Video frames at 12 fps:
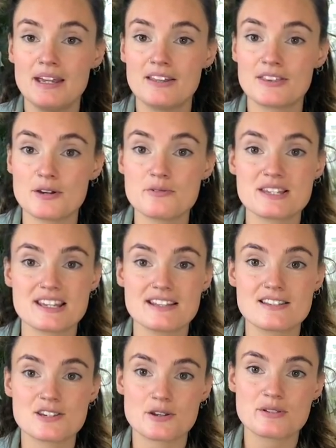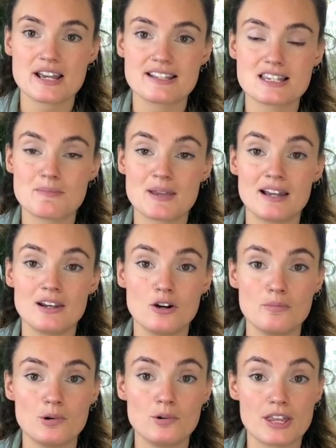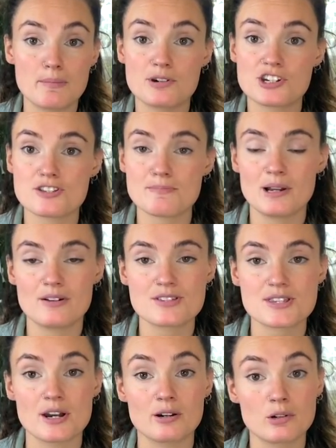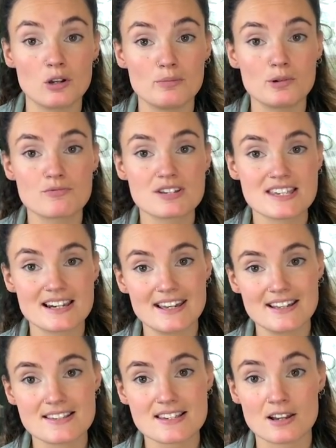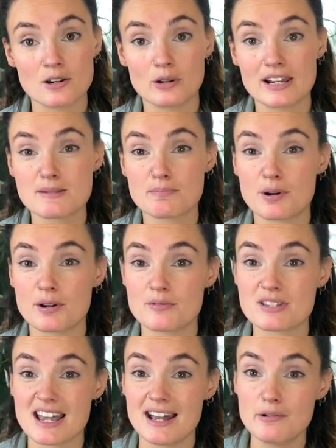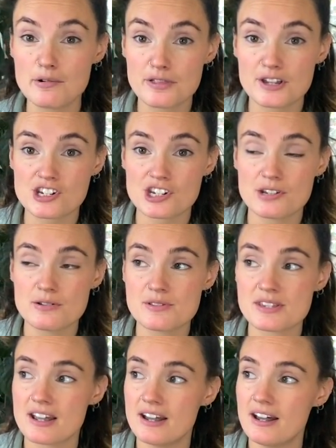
those seeds do tend to be a lot more, they produce plants that are a lot more resilient, a lot less prone to health issues